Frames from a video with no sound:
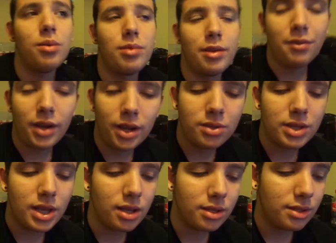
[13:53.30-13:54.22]
my files
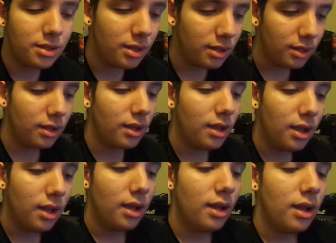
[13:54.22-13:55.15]
as,
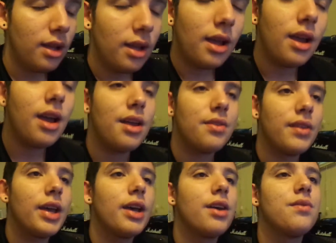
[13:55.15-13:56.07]
and
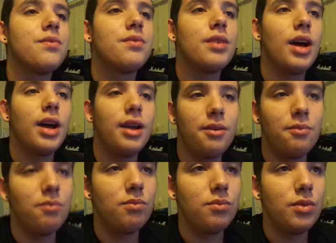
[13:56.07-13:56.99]
then
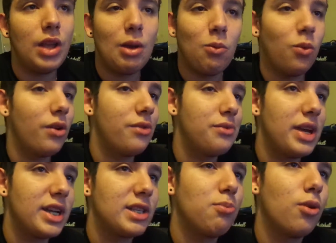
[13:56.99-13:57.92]
it wouldn't
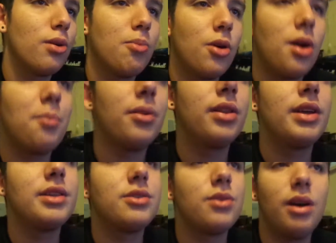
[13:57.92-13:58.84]
export
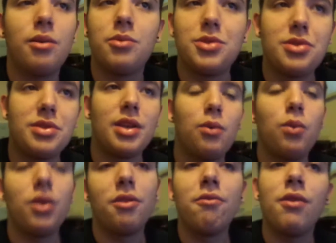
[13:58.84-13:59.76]
properly, so I was just like,
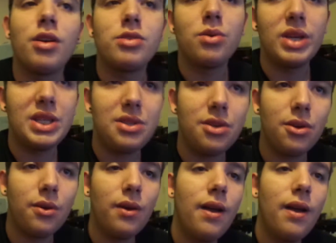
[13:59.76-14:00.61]
what the fuck do I do?